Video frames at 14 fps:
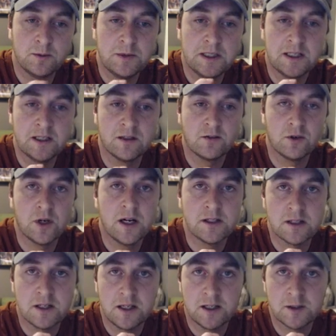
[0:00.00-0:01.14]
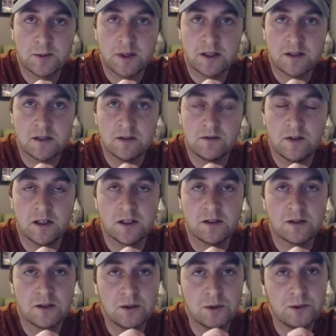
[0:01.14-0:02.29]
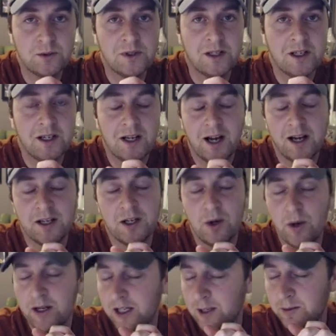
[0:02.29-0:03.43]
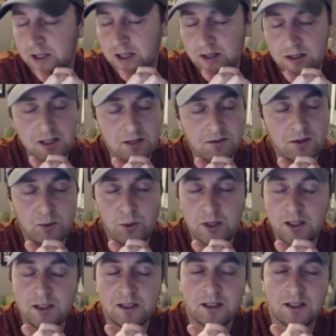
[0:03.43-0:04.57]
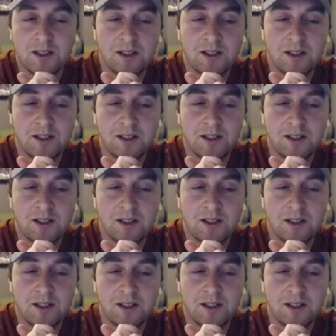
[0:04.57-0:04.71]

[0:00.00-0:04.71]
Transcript: getting the Verizon hotspots in very soon. I know I keep saying this every week.